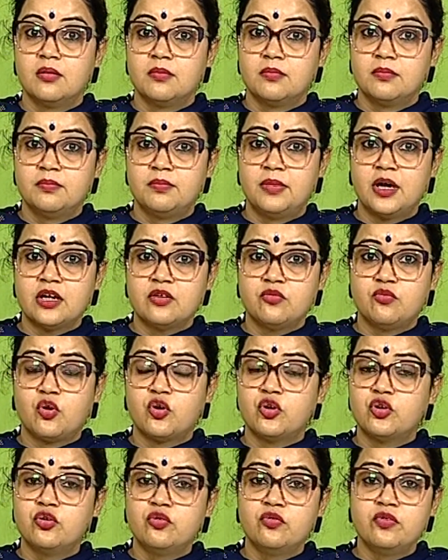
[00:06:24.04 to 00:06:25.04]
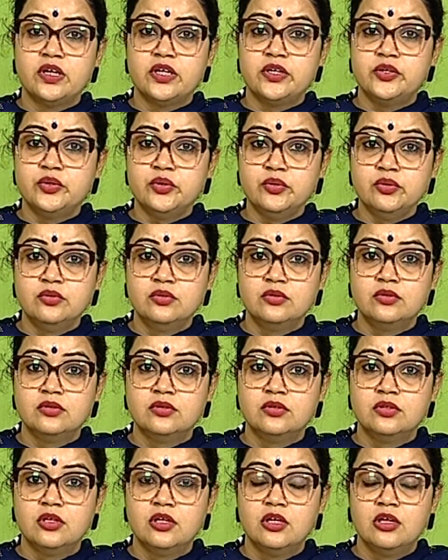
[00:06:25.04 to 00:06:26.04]
But what do?
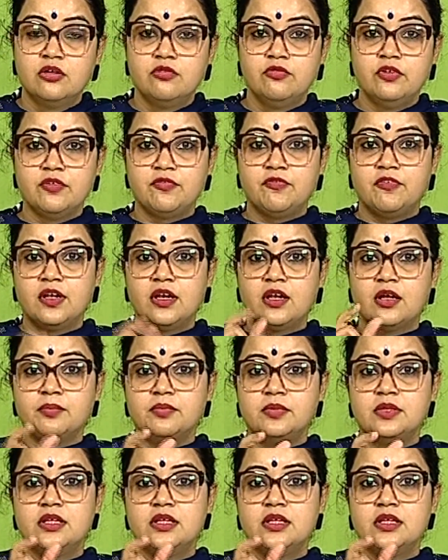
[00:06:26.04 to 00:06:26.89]
We fill up